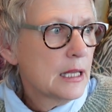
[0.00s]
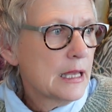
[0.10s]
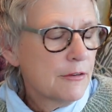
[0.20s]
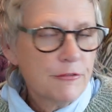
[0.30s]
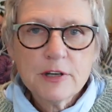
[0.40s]

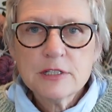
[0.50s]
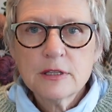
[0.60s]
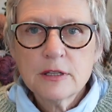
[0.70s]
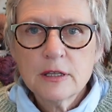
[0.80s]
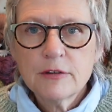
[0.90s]
in front of
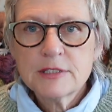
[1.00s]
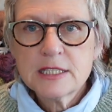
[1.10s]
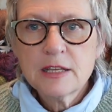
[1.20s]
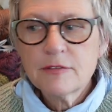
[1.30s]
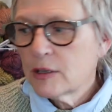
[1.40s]
the
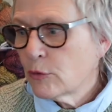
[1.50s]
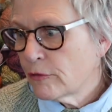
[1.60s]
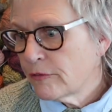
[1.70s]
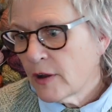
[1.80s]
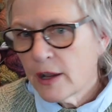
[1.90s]
TV or
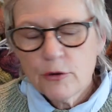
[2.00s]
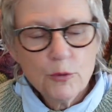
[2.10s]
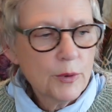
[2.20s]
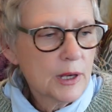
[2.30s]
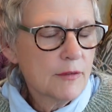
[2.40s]
fire or
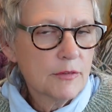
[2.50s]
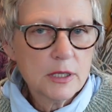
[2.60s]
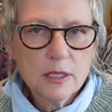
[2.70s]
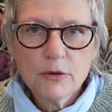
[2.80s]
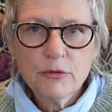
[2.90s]

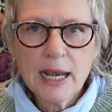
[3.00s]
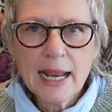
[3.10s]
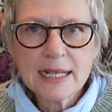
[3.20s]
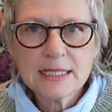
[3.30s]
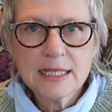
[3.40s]
whatever,
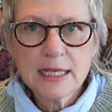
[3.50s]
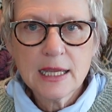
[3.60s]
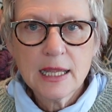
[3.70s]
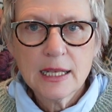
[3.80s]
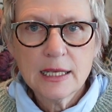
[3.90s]

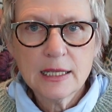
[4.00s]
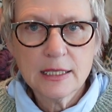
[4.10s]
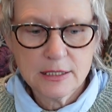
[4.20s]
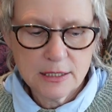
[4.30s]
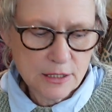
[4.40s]
relaxing
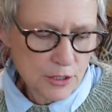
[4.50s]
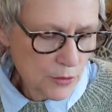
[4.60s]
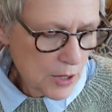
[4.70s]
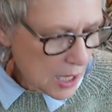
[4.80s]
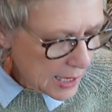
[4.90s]
knit.
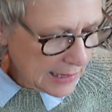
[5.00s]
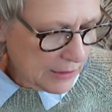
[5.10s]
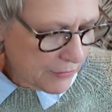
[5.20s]
So highly